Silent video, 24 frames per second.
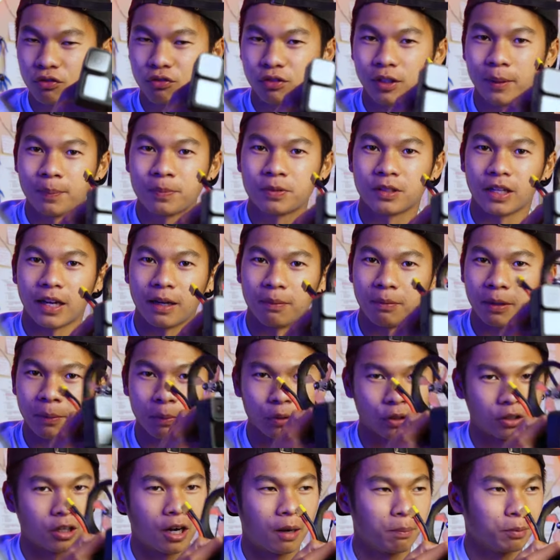and flips and be
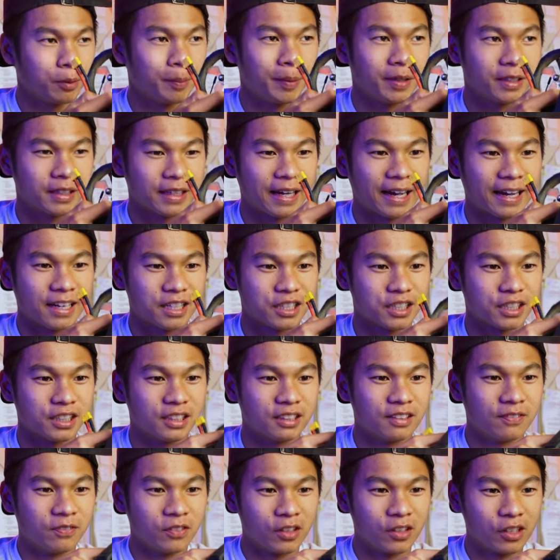able to complement the
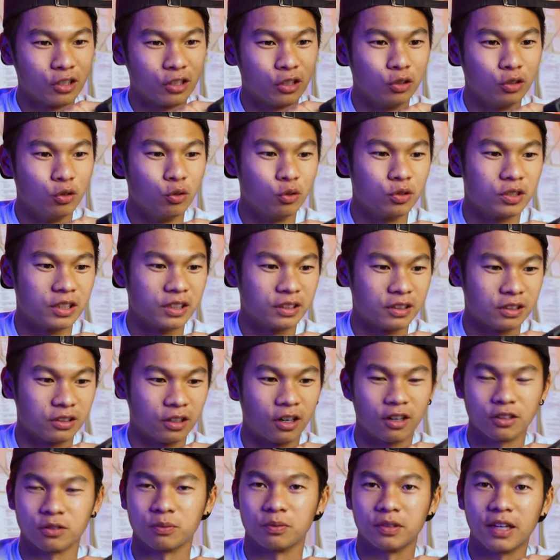action using these
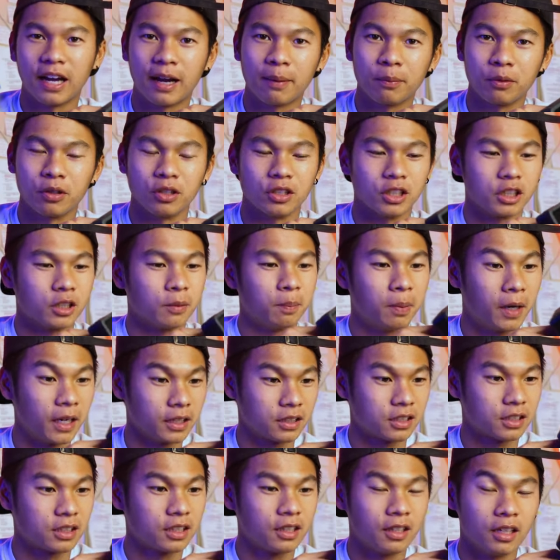awesome cameras.
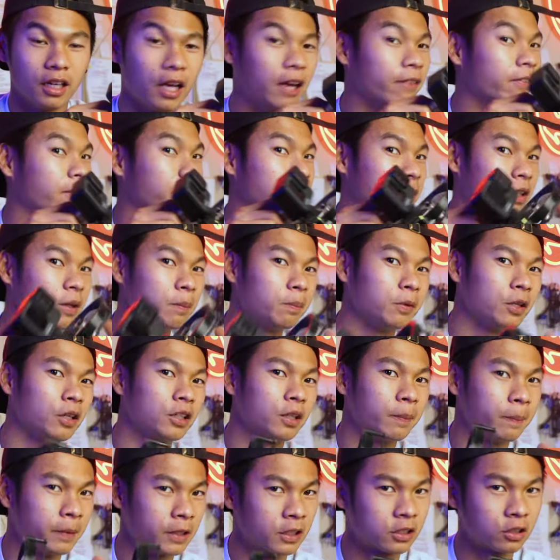But if I'm gonna be
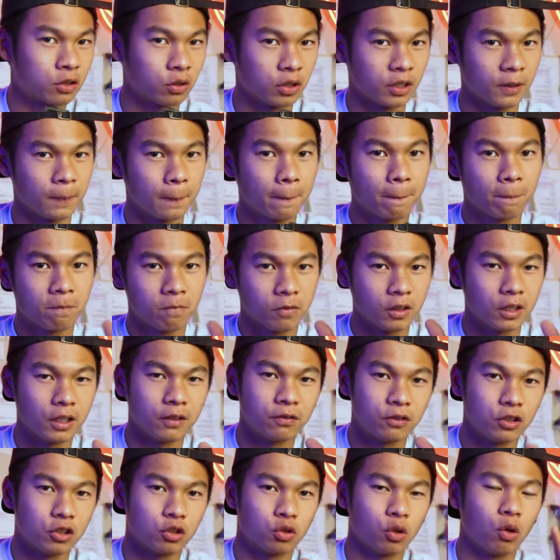on the big screen,
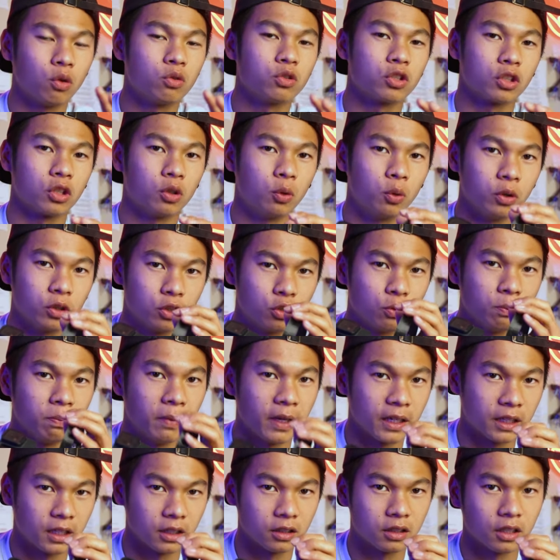if these drones are going to
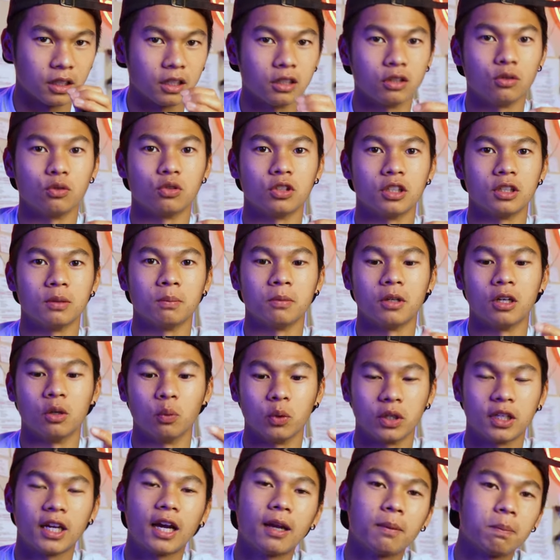make it into cinema,
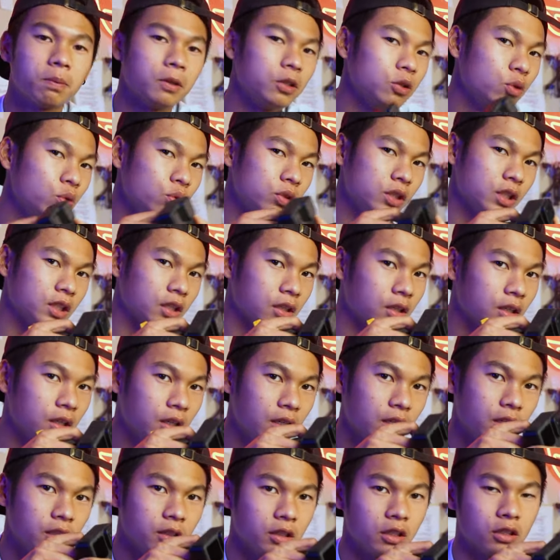we can't be using
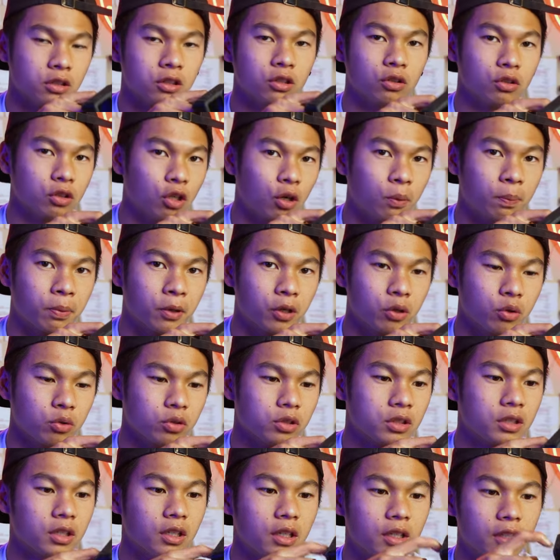these little
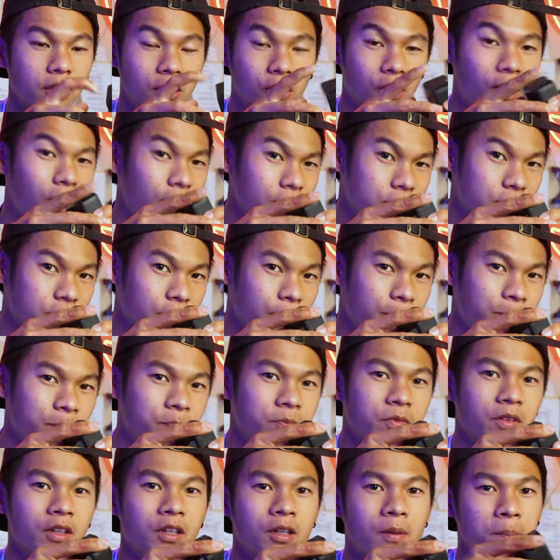GoPros. They're awesome,
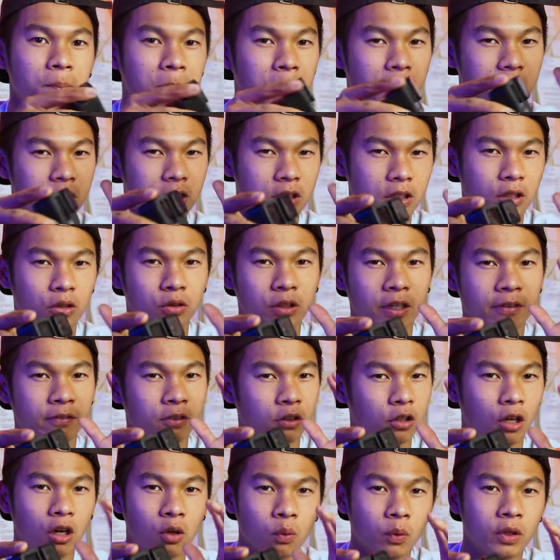but still they have a
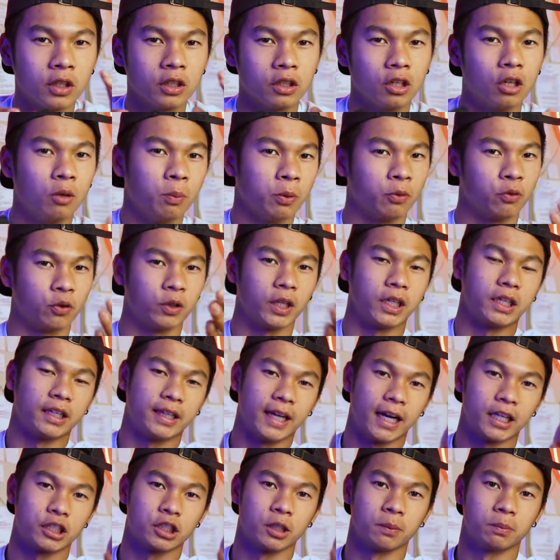long way to go before they can
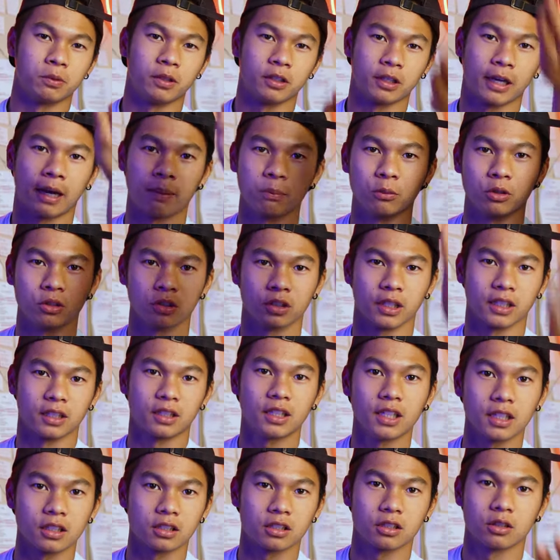catch up to cameras like
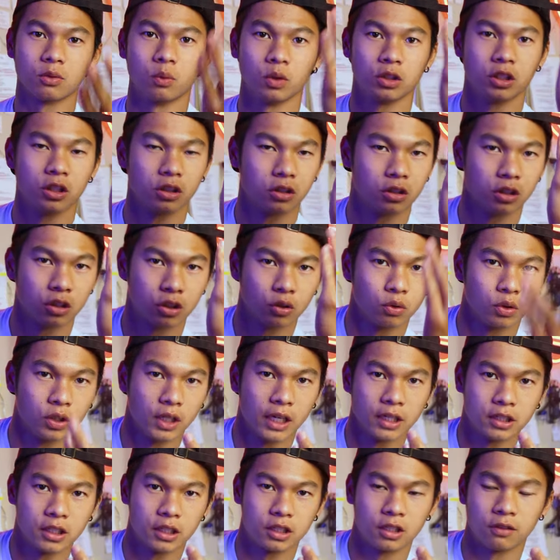this, which is the
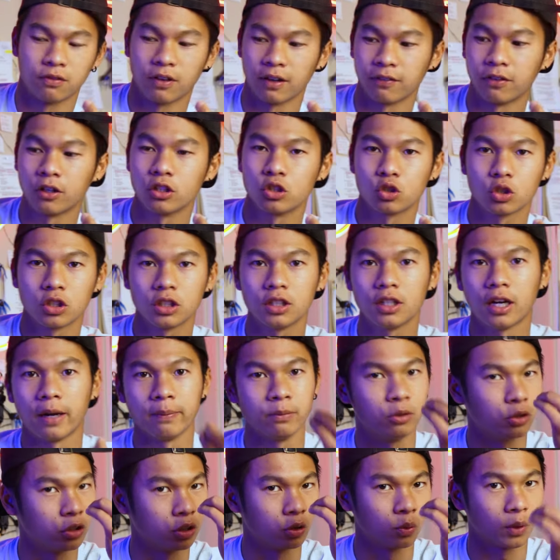Sony a6500
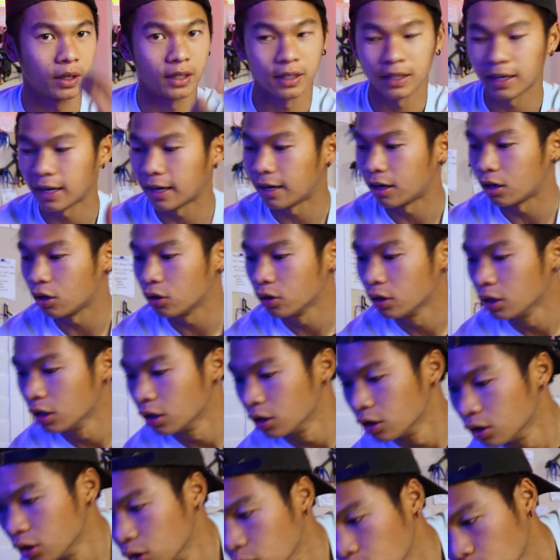I'm using right now,
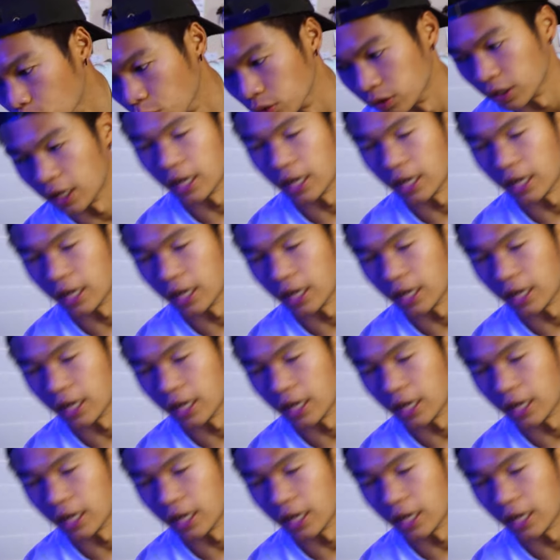or